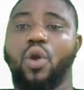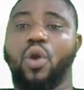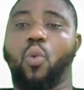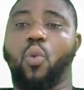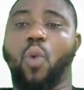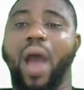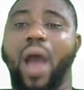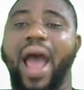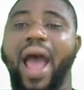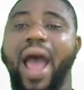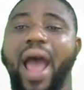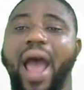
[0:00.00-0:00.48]

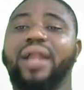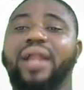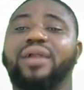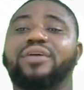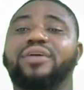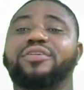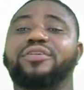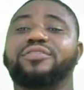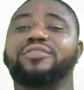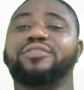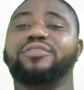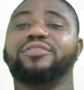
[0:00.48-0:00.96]
While
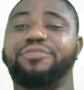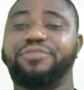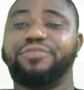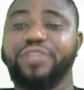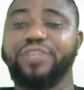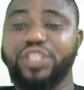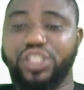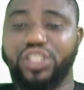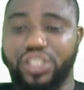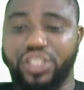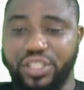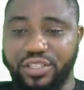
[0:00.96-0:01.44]

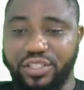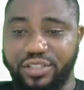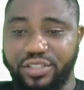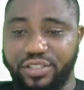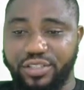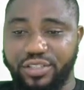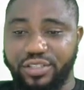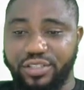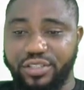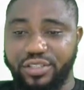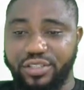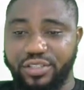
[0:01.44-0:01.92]

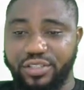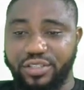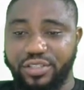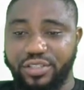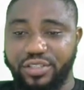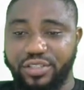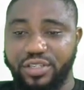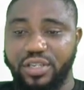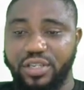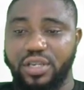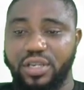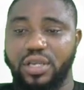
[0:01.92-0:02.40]
fishes,
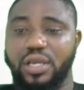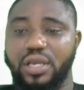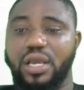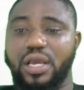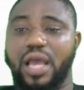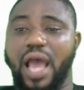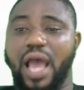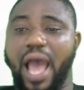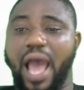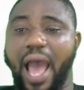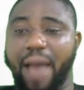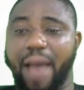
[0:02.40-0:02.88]

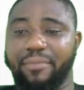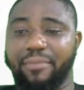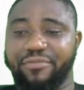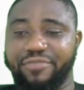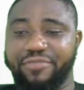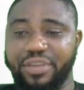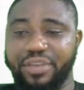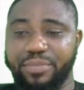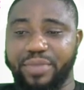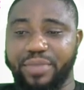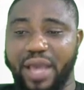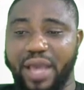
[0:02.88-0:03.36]

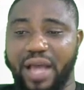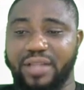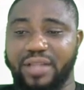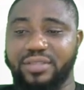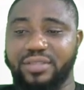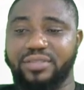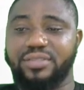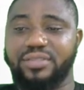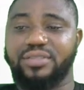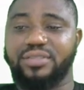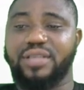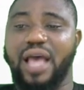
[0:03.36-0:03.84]

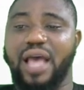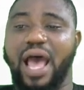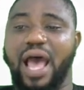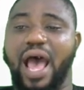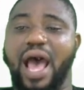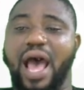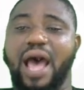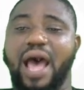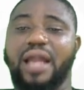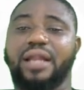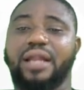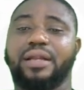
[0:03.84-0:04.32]
amphibians,
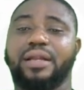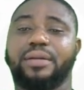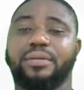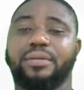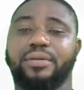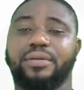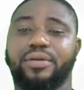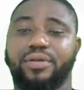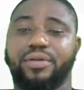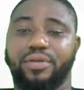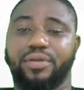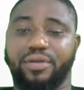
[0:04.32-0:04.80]
and
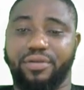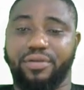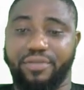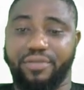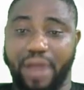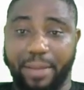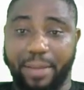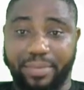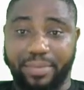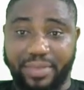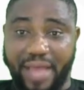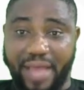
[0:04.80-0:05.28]

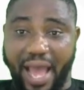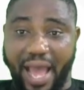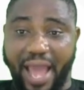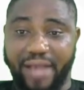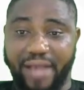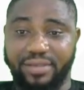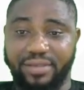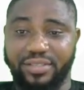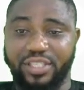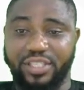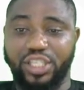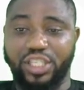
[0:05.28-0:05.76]

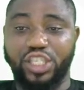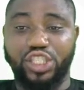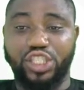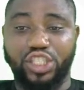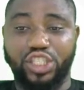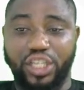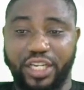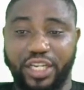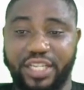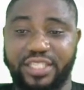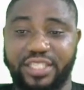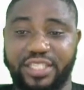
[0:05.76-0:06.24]
reptiles,
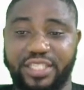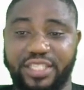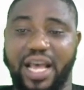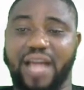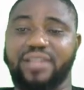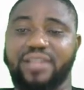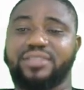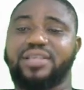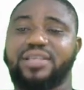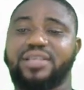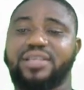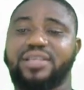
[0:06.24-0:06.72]
e.g.
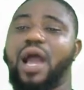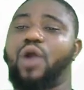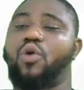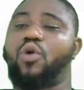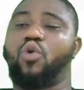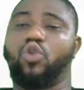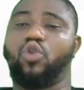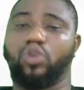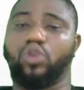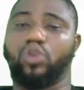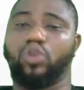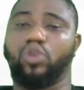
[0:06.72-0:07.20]
lizards, are
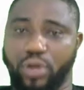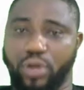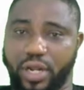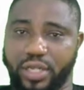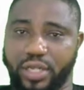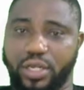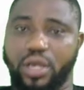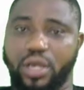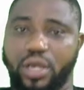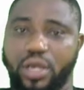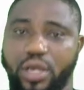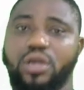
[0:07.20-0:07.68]

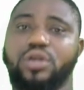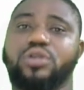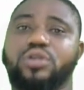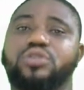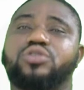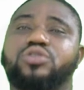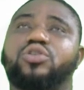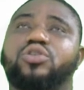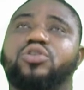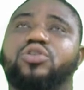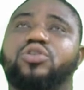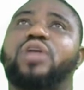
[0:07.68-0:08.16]
cold-blooded.
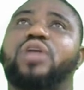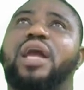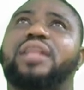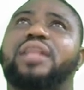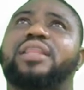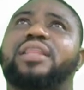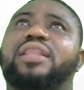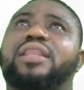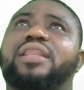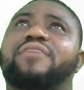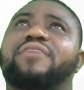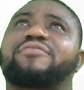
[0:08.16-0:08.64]
So you know
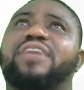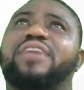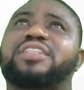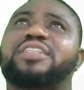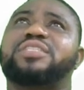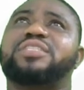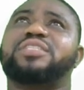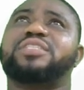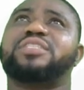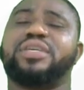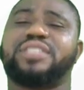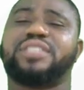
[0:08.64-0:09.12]
that the
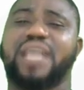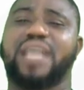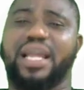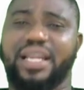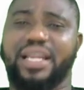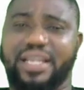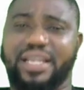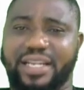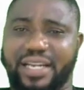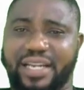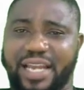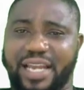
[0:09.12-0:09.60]
vertebrates
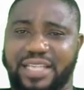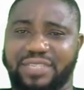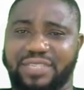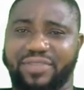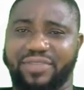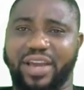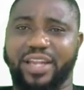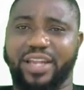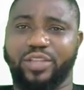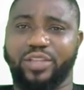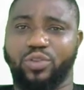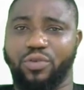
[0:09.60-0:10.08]
are
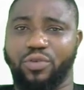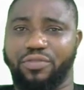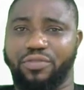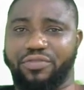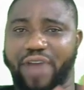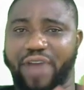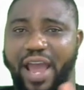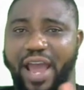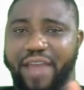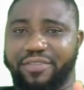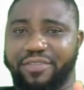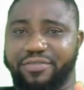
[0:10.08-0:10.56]
classified into
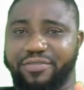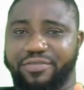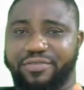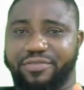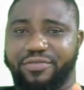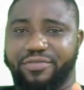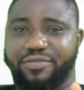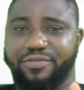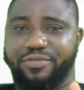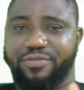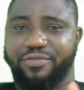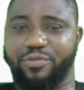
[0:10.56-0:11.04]

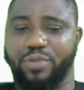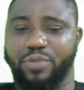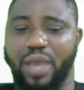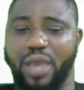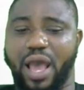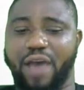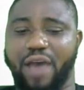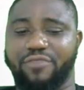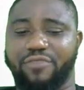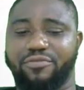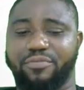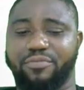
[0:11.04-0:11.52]
5. We
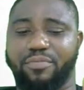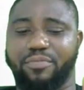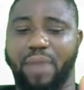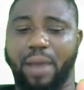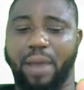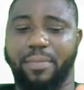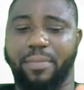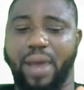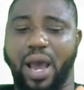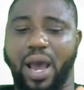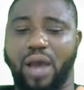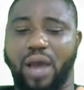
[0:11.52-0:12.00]
have
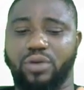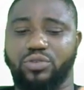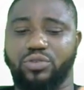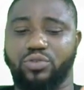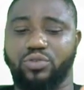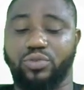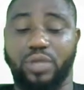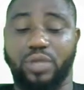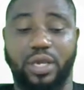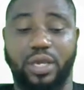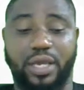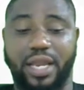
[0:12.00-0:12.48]

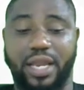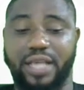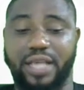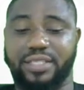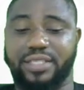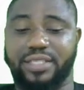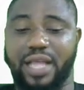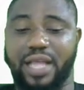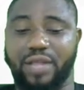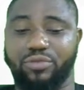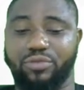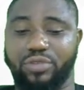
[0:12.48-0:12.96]
mammals.
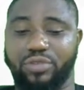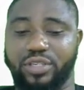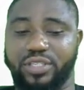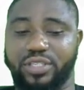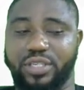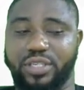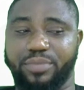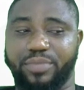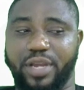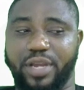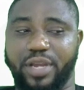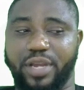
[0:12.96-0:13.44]
Let's start with the
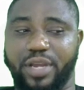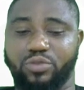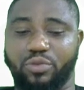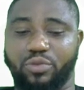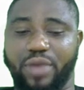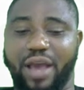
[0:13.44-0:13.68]
simplest.